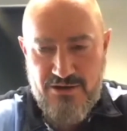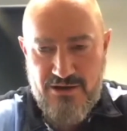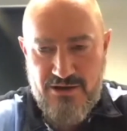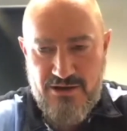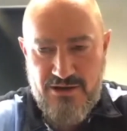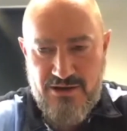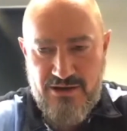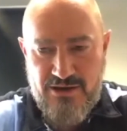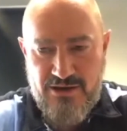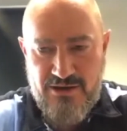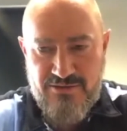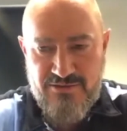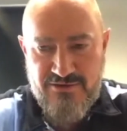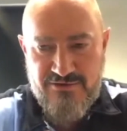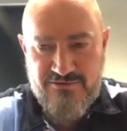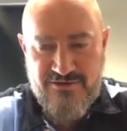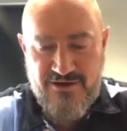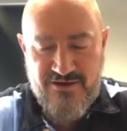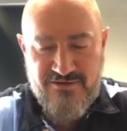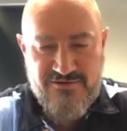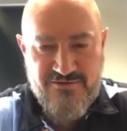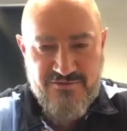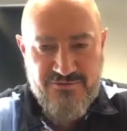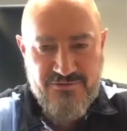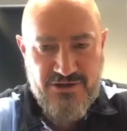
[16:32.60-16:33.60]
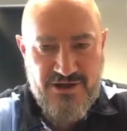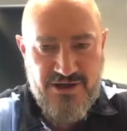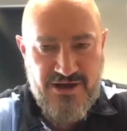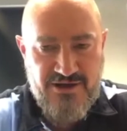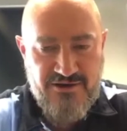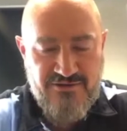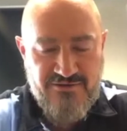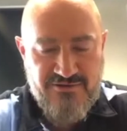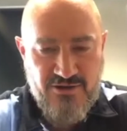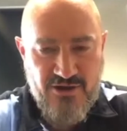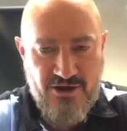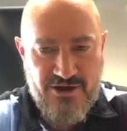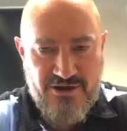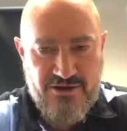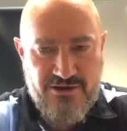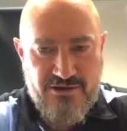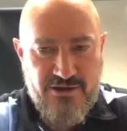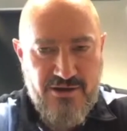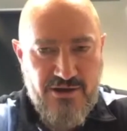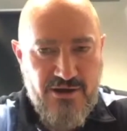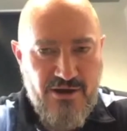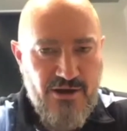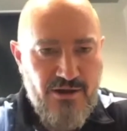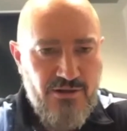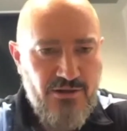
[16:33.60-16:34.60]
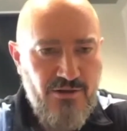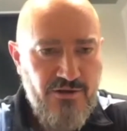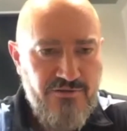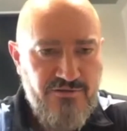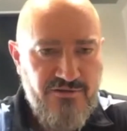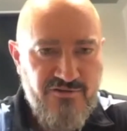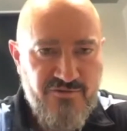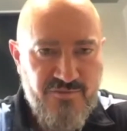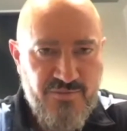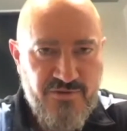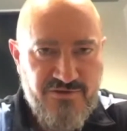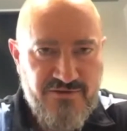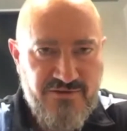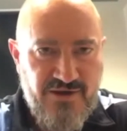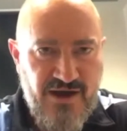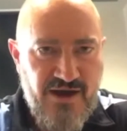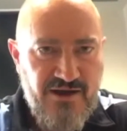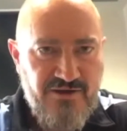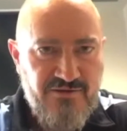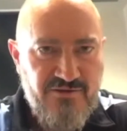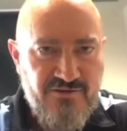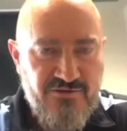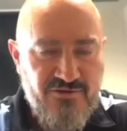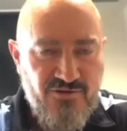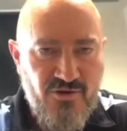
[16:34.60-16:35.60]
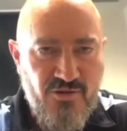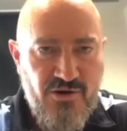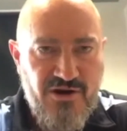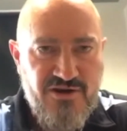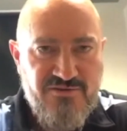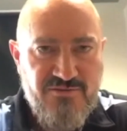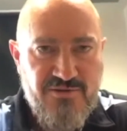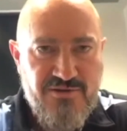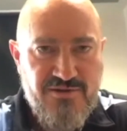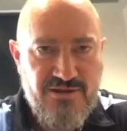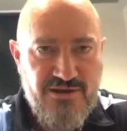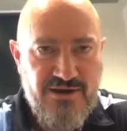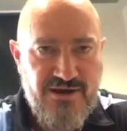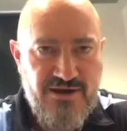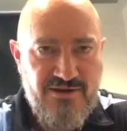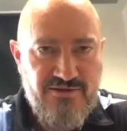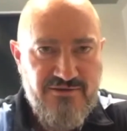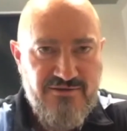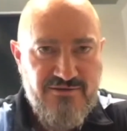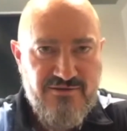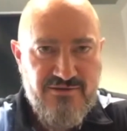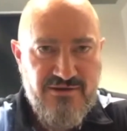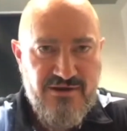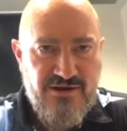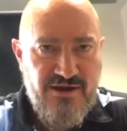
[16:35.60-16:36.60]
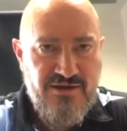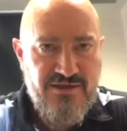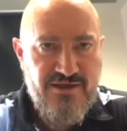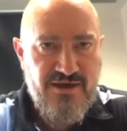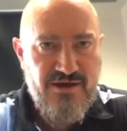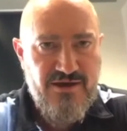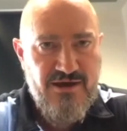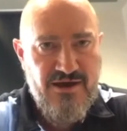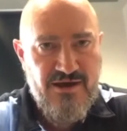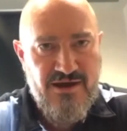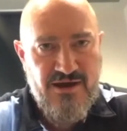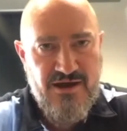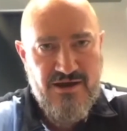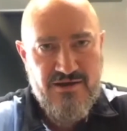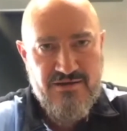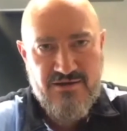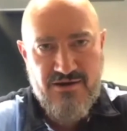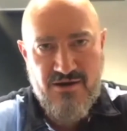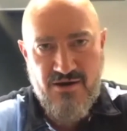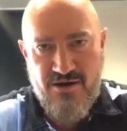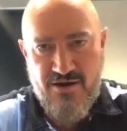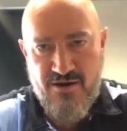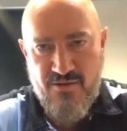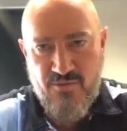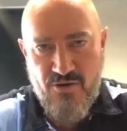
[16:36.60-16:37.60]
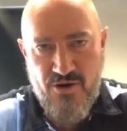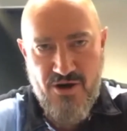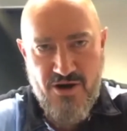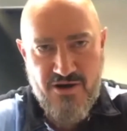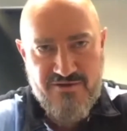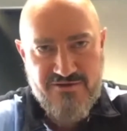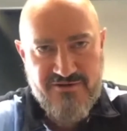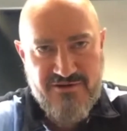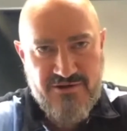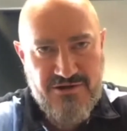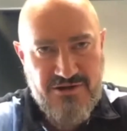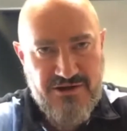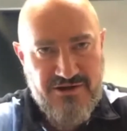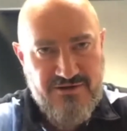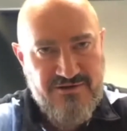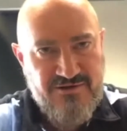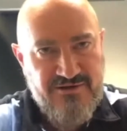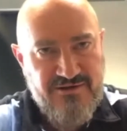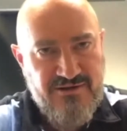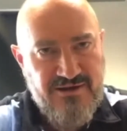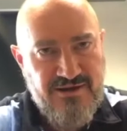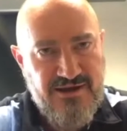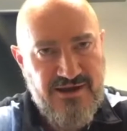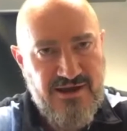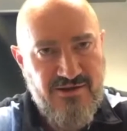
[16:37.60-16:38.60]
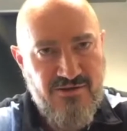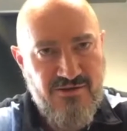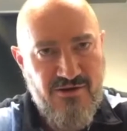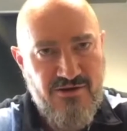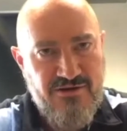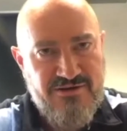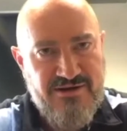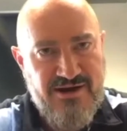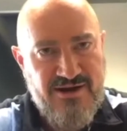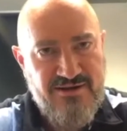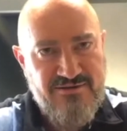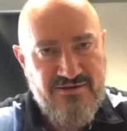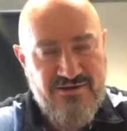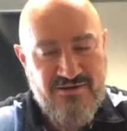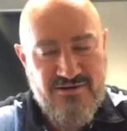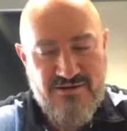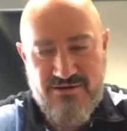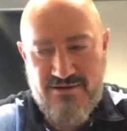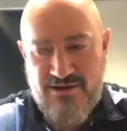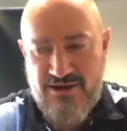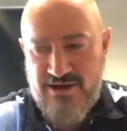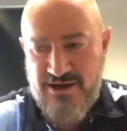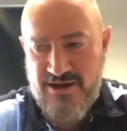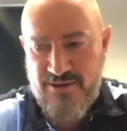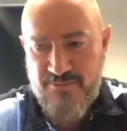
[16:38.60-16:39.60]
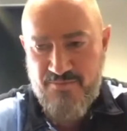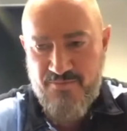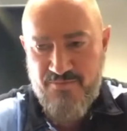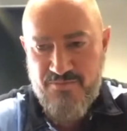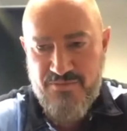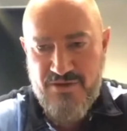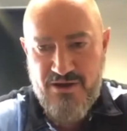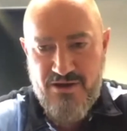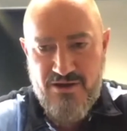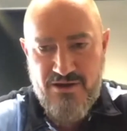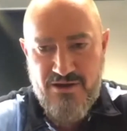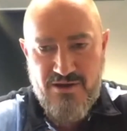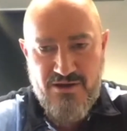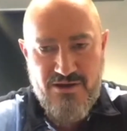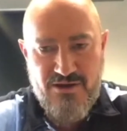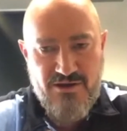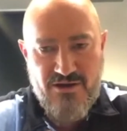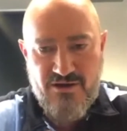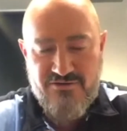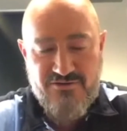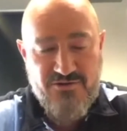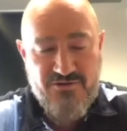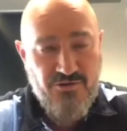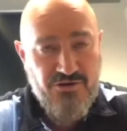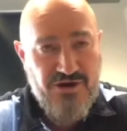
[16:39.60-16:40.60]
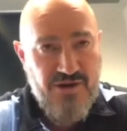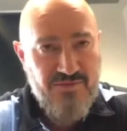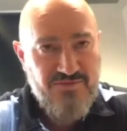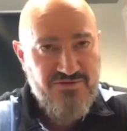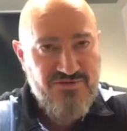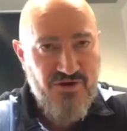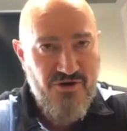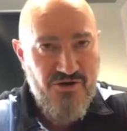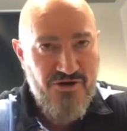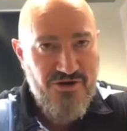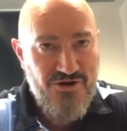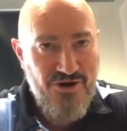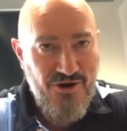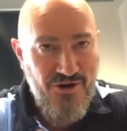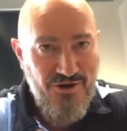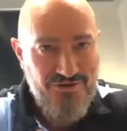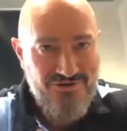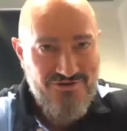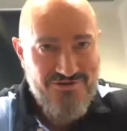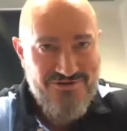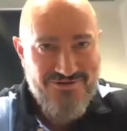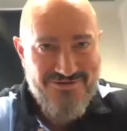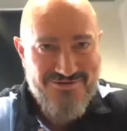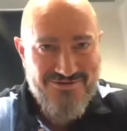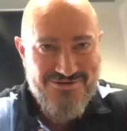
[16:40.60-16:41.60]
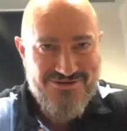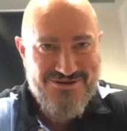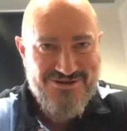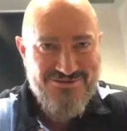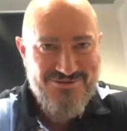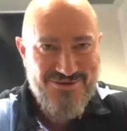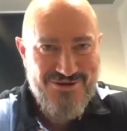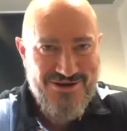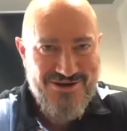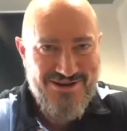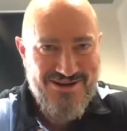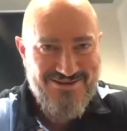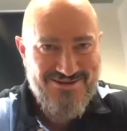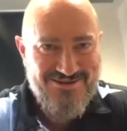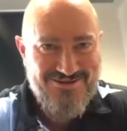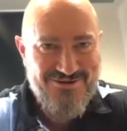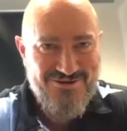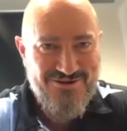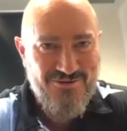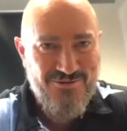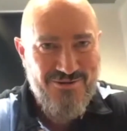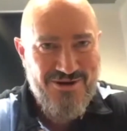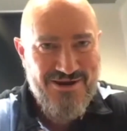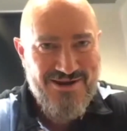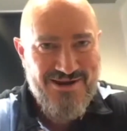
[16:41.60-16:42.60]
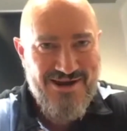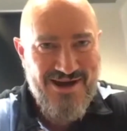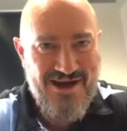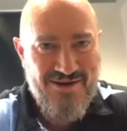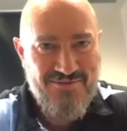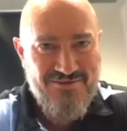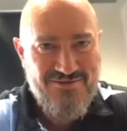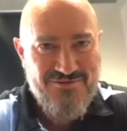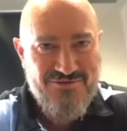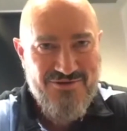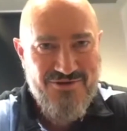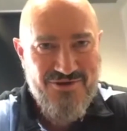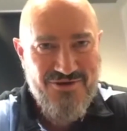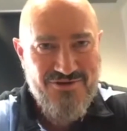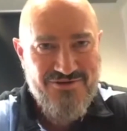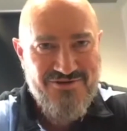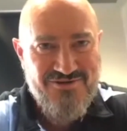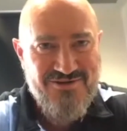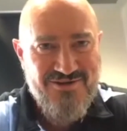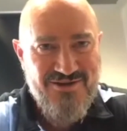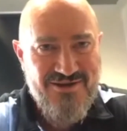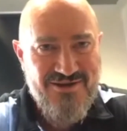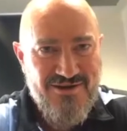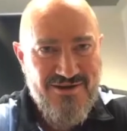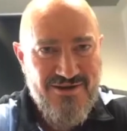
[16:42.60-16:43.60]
in the sense of Leeds, like lots of mistakes as always with Leeds. It either kind of works, clicks into gear, or it doesn't. They still keep scoring goals, which is what you need to do to win games, of course.